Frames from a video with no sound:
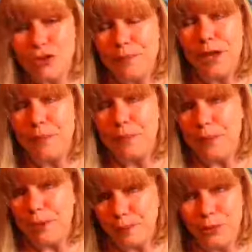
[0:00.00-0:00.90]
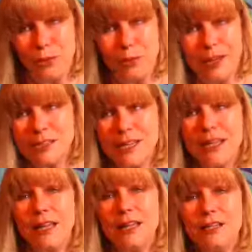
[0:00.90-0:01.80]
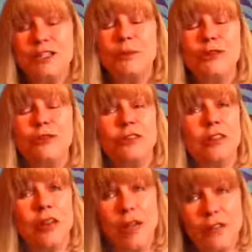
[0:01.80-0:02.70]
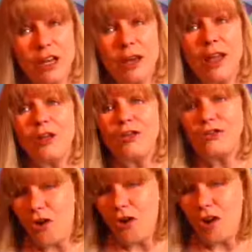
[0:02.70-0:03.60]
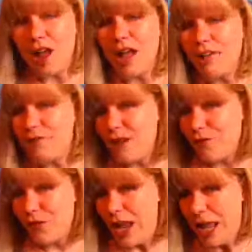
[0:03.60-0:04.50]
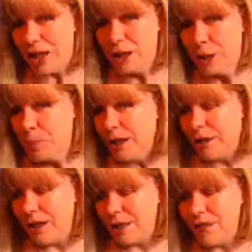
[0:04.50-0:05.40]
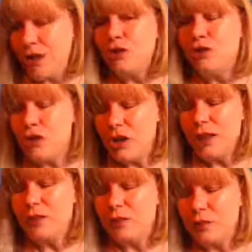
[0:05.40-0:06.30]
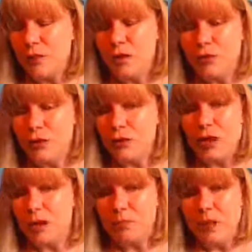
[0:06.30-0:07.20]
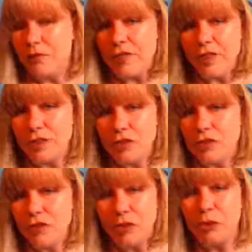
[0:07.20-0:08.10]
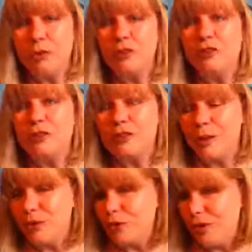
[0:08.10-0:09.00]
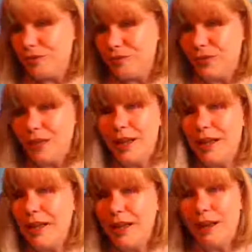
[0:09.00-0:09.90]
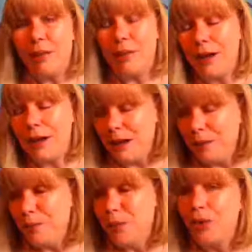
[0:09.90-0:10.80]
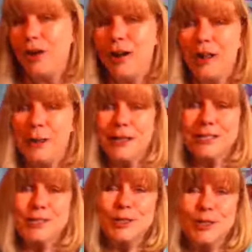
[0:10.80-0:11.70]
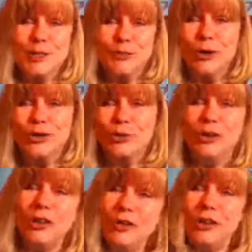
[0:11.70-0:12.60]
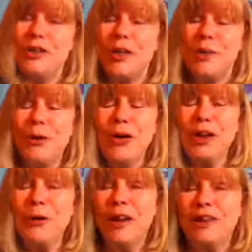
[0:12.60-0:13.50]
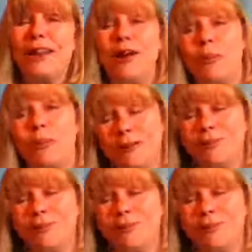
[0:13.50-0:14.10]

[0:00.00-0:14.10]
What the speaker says: My pit bull mix is the most loving dog I have ever had in my life. She is, if you look up love in the dictionary, you will see Simmentoff. And my border collie mix is the smartest one. You don't hear them barking right now, but